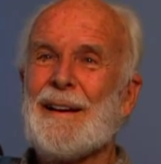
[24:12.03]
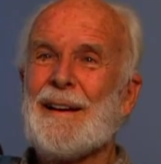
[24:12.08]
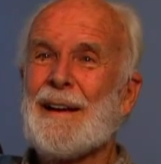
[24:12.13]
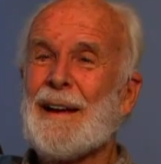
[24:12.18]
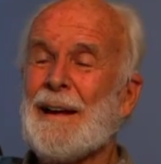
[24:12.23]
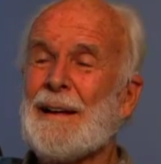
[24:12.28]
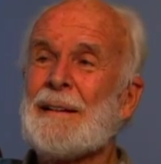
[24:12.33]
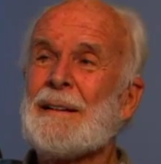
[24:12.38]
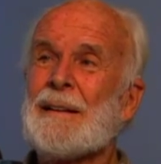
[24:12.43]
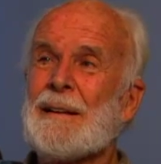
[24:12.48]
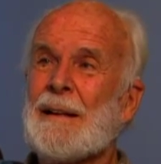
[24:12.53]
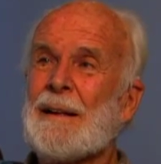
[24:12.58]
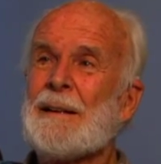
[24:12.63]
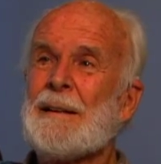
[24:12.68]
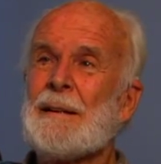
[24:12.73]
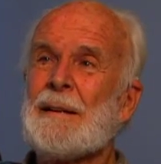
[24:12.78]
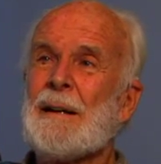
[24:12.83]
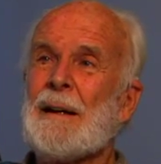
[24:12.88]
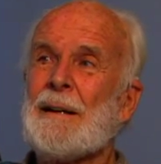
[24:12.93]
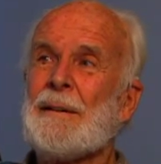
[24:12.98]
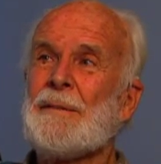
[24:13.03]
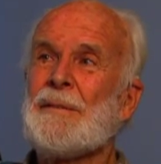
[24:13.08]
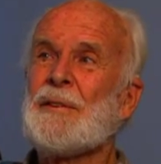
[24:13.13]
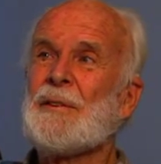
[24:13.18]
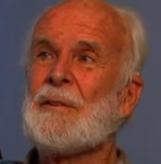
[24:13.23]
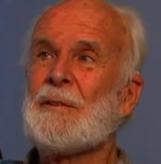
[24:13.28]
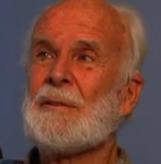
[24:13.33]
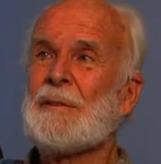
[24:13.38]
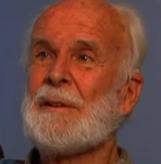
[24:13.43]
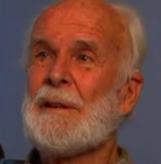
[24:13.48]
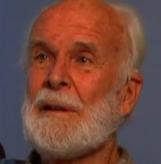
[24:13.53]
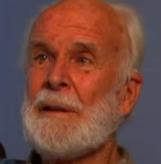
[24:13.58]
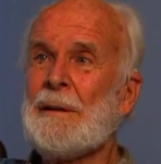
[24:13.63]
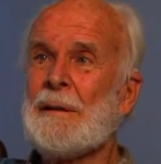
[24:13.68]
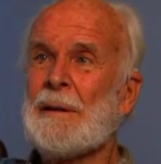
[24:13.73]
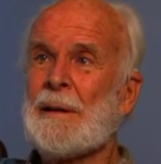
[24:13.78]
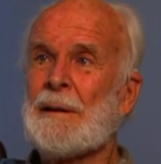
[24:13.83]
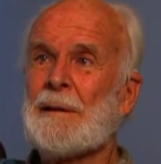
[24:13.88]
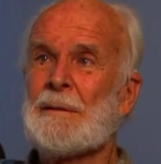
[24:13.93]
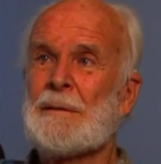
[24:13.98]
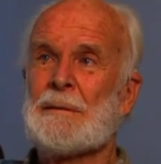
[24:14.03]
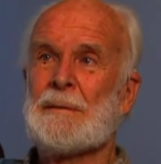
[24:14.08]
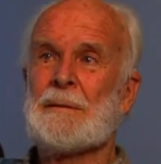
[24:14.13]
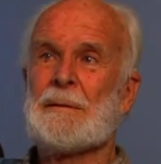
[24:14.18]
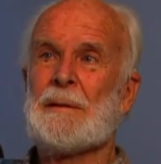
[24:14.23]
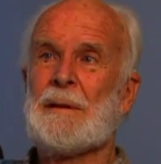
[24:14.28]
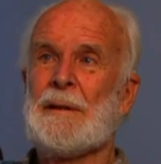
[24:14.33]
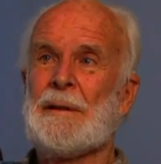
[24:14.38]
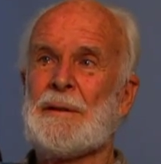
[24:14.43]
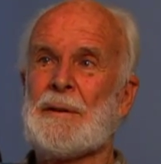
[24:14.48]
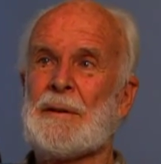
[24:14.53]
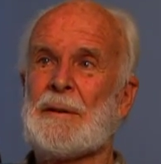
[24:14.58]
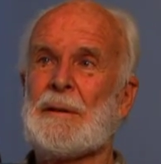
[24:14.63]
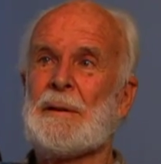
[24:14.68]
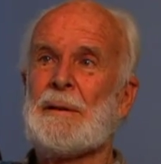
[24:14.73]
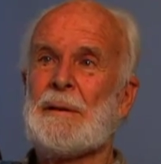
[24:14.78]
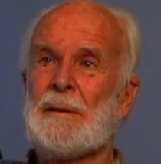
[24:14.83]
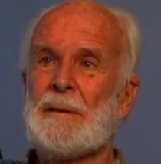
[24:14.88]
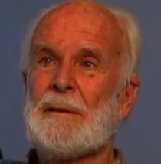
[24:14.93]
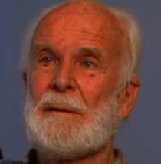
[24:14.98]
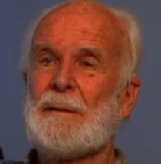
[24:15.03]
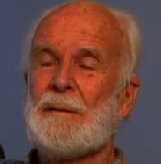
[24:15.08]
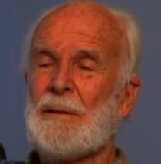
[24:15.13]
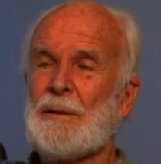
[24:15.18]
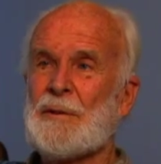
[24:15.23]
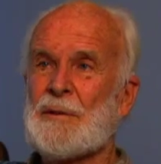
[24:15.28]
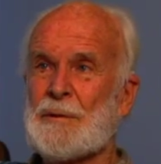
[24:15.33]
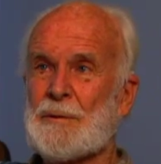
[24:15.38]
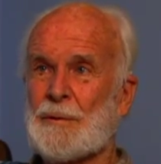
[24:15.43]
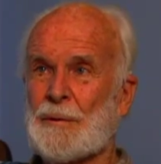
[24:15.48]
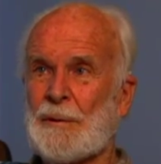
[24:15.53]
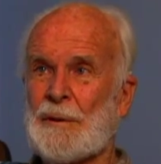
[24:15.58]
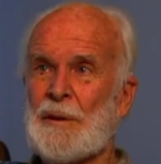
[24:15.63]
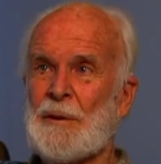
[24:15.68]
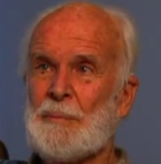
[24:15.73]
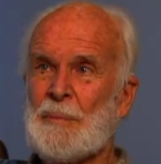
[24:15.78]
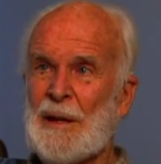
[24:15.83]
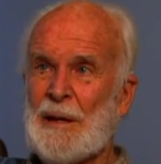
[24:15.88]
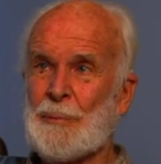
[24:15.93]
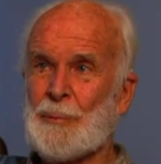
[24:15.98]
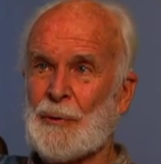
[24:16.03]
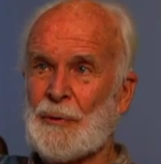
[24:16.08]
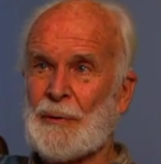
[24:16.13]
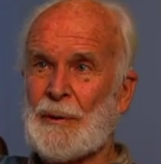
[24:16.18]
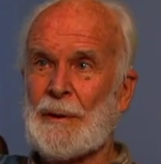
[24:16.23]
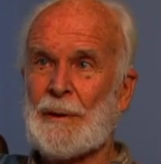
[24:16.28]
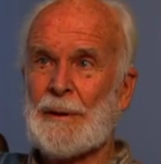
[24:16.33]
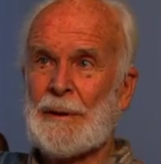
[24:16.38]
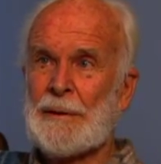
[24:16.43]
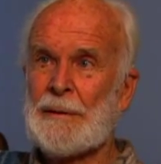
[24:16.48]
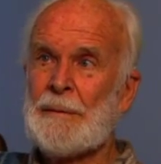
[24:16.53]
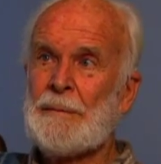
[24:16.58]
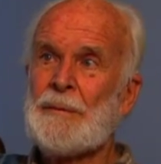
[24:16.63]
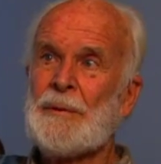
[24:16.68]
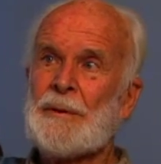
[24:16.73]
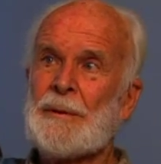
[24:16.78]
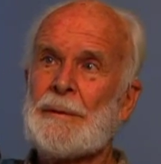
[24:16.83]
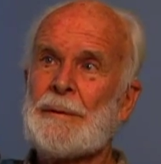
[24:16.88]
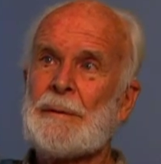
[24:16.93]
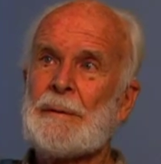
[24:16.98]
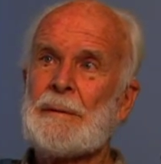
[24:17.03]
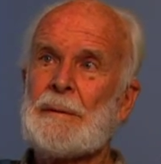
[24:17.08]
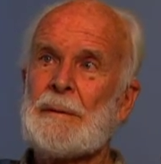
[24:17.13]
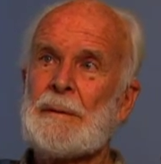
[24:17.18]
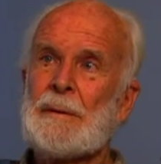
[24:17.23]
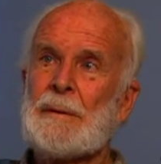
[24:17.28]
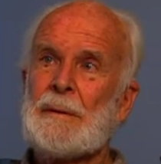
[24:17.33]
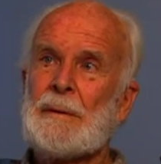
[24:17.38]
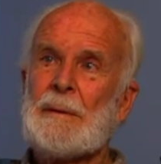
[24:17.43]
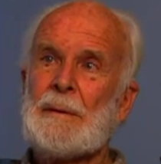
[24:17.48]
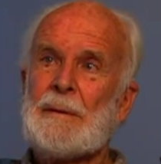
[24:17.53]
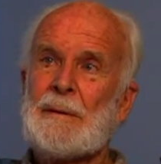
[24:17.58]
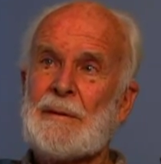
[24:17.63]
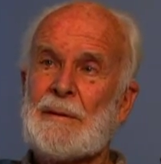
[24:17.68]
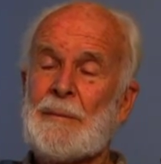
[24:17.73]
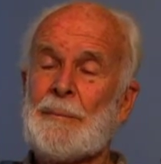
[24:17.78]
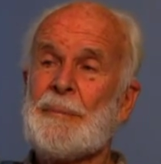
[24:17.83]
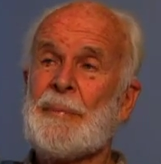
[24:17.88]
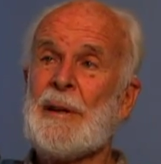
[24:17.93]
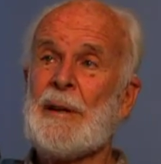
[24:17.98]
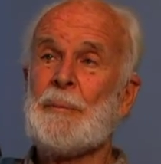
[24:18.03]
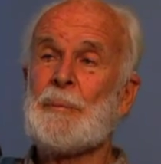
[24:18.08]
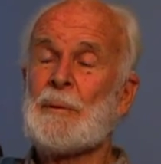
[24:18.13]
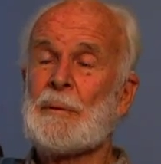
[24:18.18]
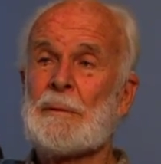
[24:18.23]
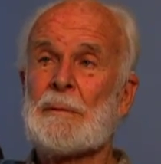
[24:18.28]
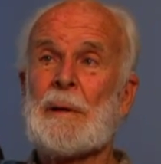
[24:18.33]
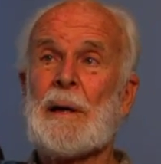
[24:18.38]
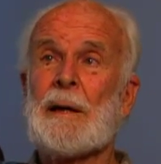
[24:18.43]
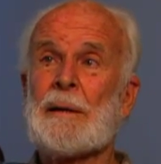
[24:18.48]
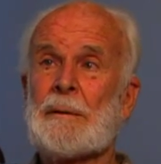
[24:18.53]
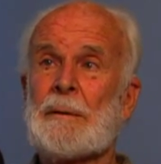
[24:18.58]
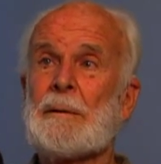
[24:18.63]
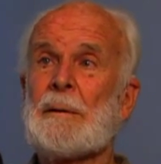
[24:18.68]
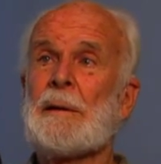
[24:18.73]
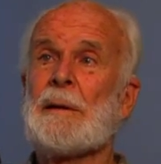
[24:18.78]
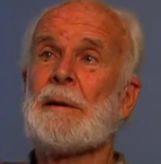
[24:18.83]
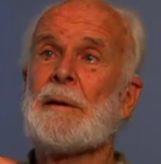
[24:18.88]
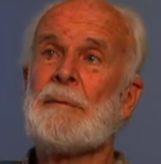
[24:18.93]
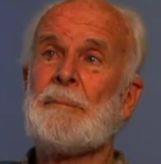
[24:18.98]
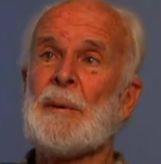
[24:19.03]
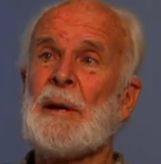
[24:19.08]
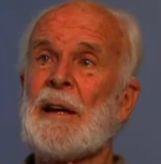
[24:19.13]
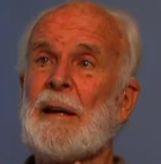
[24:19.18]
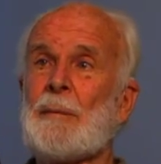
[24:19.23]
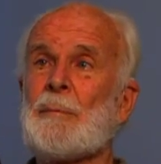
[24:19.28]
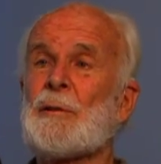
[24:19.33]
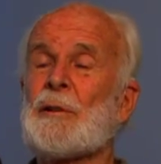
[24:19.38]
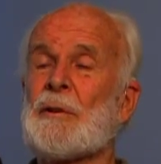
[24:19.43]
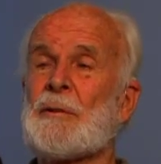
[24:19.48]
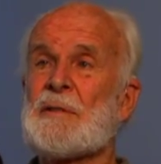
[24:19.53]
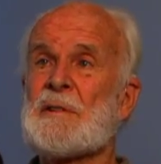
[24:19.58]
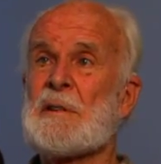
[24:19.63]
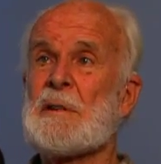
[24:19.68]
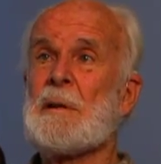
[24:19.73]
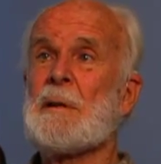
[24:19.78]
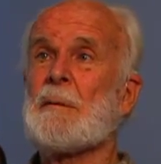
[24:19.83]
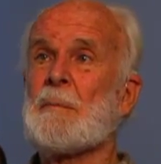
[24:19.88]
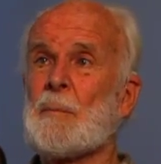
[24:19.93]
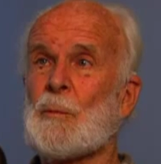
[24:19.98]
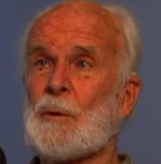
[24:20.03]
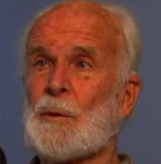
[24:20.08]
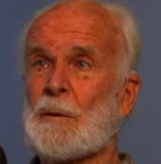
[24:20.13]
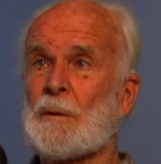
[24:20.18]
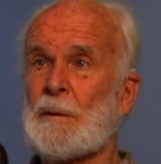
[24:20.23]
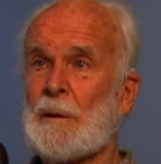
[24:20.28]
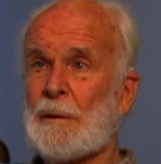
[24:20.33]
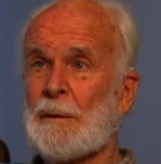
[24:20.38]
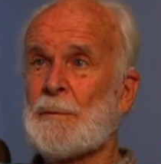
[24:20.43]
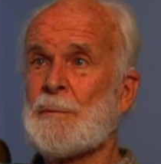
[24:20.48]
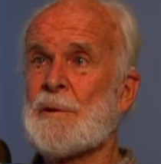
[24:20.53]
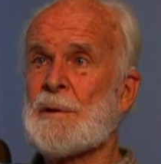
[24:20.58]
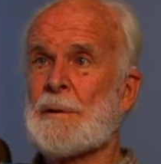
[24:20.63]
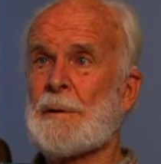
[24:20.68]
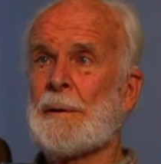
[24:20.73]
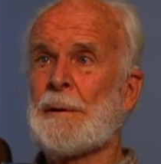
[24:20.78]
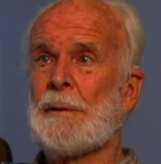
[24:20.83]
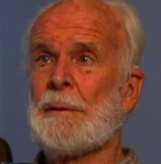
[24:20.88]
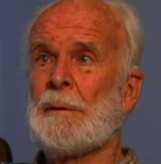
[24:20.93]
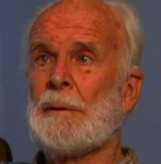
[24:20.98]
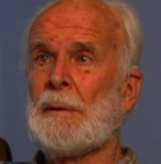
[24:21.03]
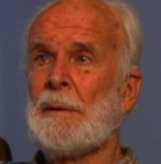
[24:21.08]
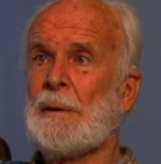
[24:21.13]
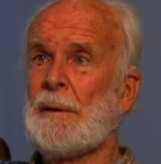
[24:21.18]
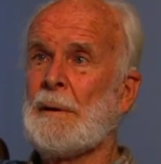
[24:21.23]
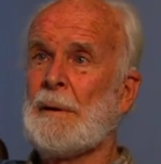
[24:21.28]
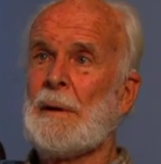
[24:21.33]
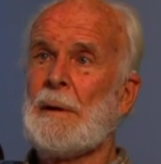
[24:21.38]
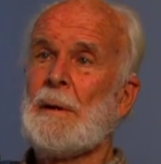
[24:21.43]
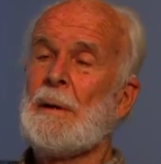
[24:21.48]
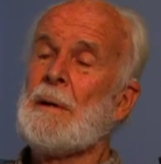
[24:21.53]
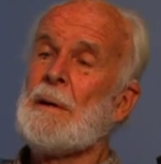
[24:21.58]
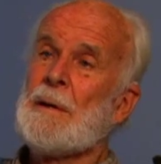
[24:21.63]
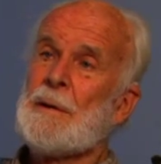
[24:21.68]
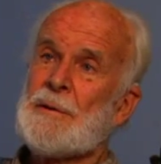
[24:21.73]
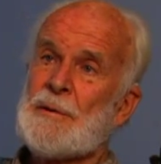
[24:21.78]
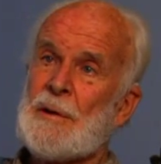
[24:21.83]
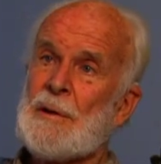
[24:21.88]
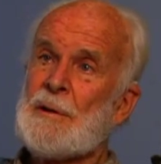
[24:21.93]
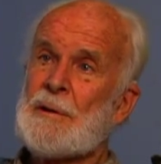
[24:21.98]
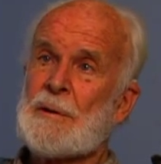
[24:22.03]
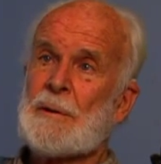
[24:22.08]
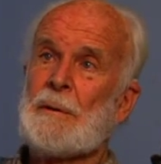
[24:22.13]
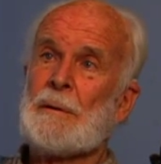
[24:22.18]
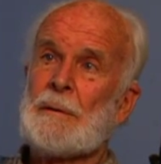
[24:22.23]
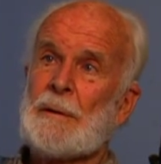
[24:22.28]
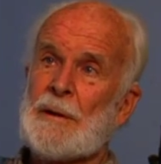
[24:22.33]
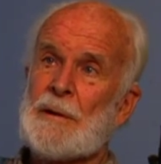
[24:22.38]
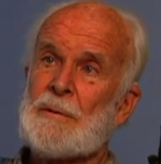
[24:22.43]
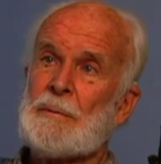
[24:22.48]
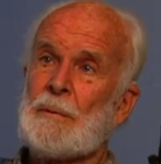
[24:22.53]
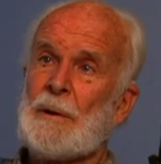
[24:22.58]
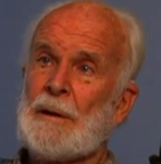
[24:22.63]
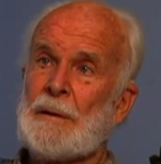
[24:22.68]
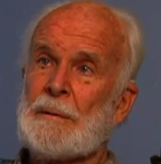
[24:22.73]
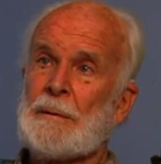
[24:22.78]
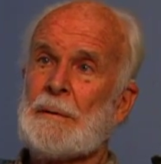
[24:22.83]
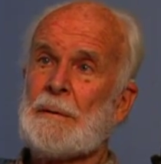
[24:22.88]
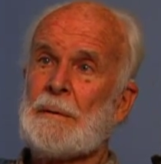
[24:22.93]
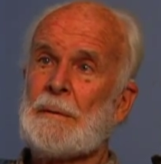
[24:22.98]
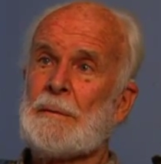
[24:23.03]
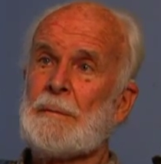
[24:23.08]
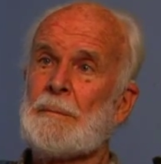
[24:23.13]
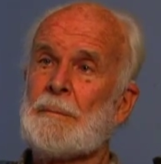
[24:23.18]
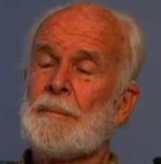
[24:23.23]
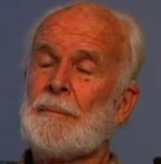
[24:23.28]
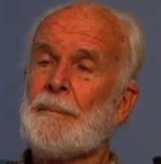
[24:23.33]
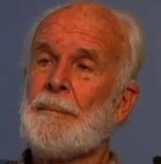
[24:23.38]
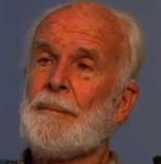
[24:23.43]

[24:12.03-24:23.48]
And I've seen how it's destroyed people's lives. Some people, actually, I've been able to see it more closely since all this went on,